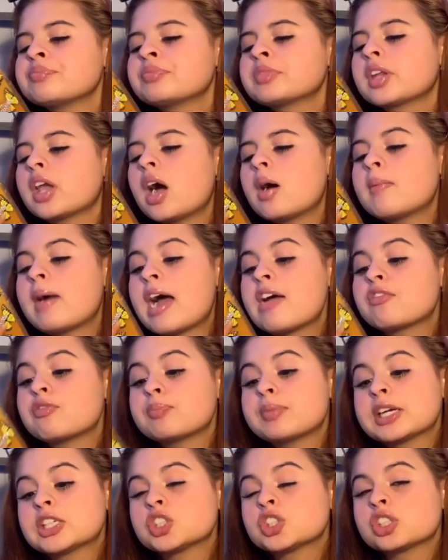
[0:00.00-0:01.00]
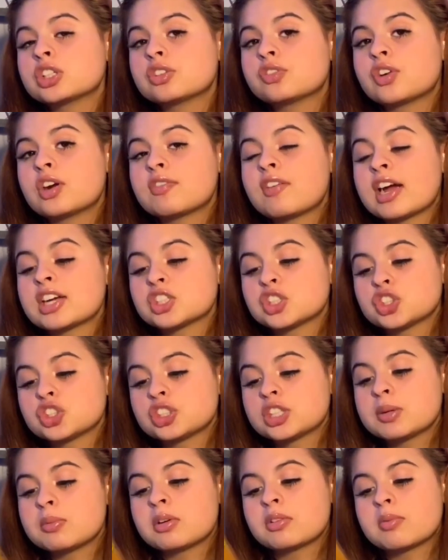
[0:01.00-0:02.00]
Um, I have Mixer for if I
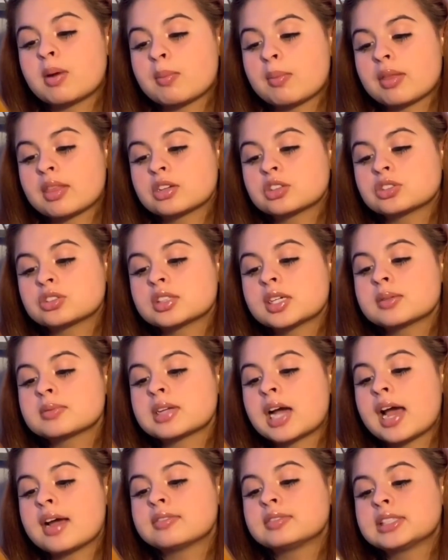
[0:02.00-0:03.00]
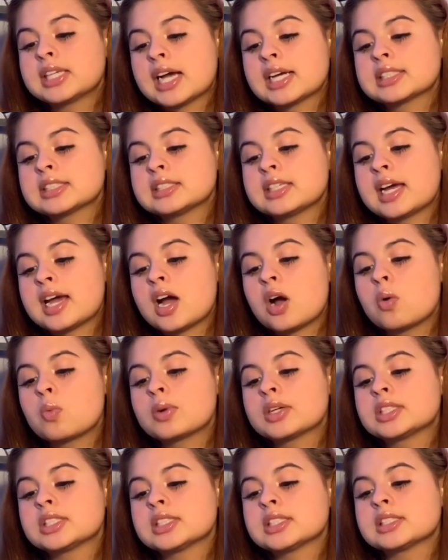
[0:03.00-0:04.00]
stream or if my brother streams. I have Text Now,
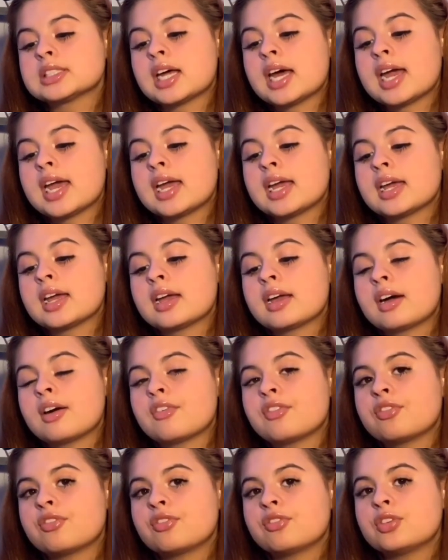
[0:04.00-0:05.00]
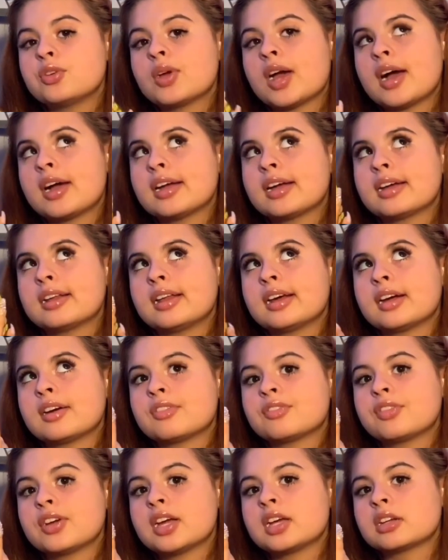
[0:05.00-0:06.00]
which is like a you gotta get like a
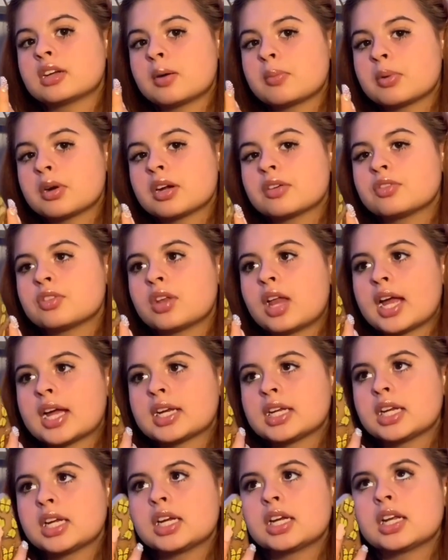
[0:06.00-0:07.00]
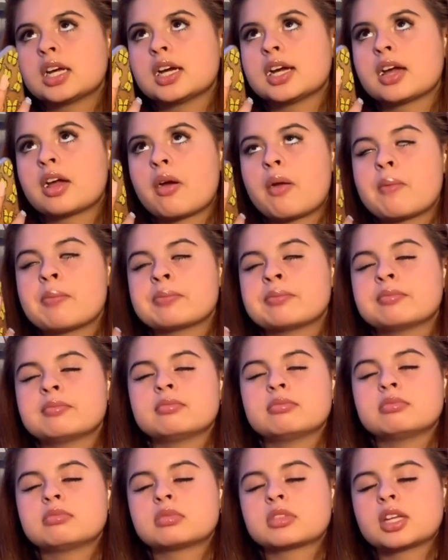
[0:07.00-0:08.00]
fake number if you like need like
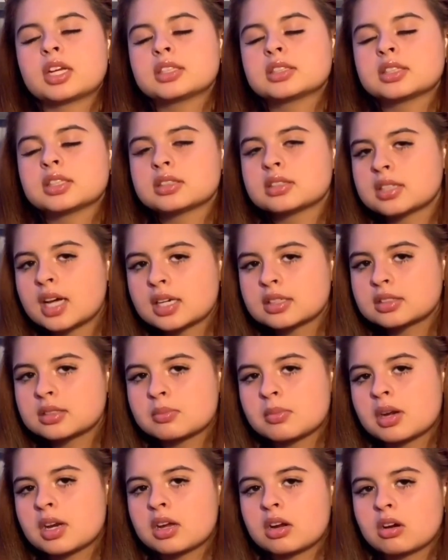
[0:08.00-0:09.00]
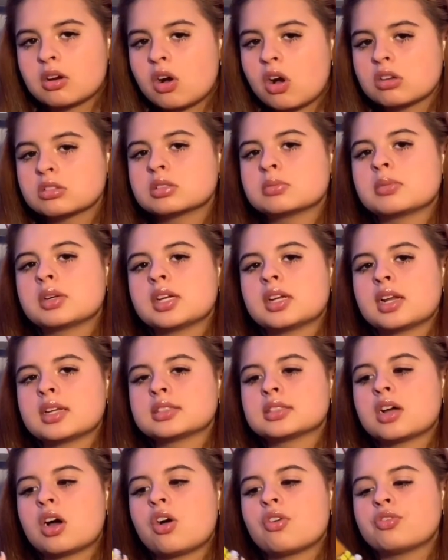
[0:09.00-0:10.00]
to text somebody or call somebody that's
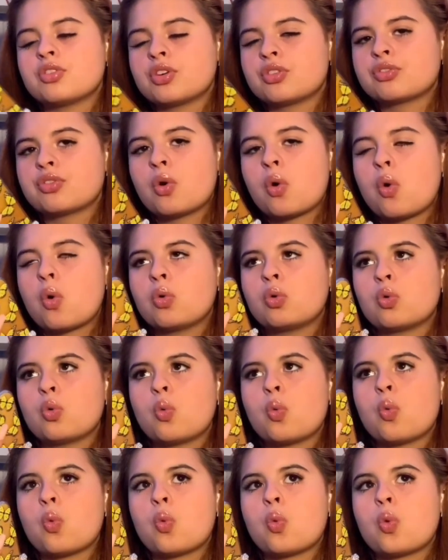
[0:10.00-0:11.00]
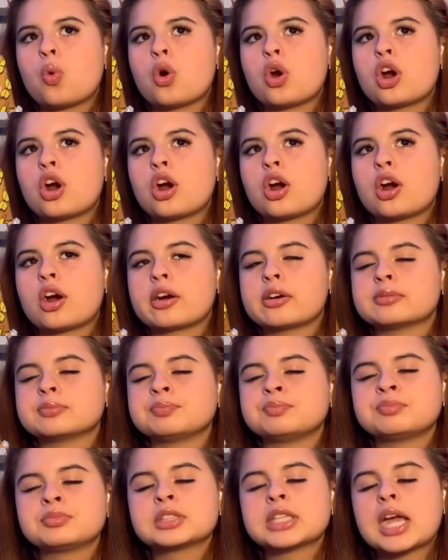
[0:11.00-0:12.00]
not off your phone or
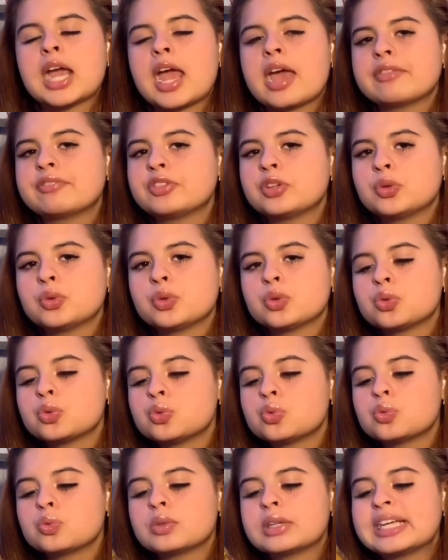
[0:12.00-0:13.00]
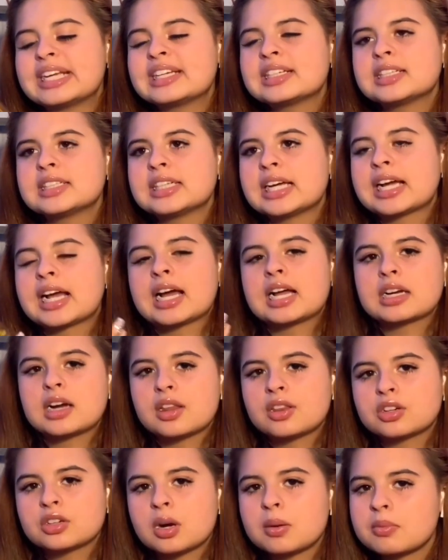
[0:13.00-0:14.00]
if you need like
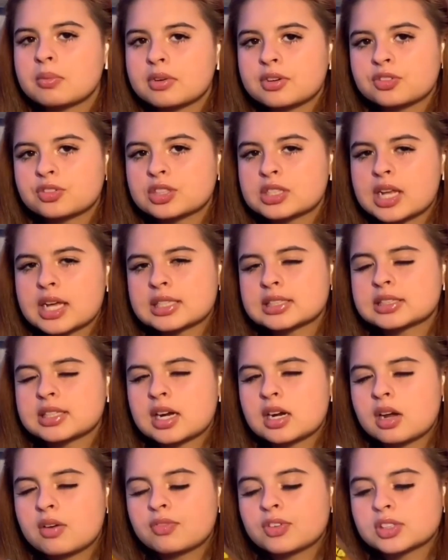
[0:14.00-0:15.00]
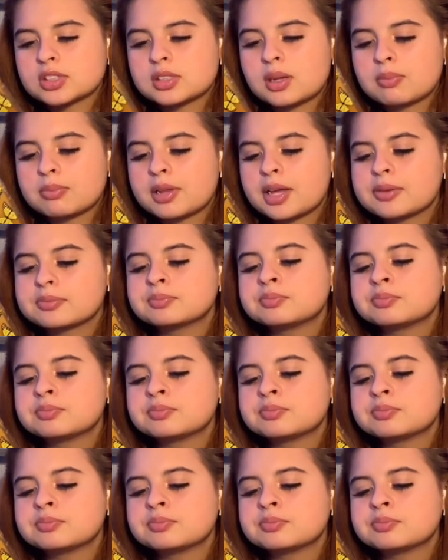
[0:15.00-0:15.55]
another number to like sign up for something.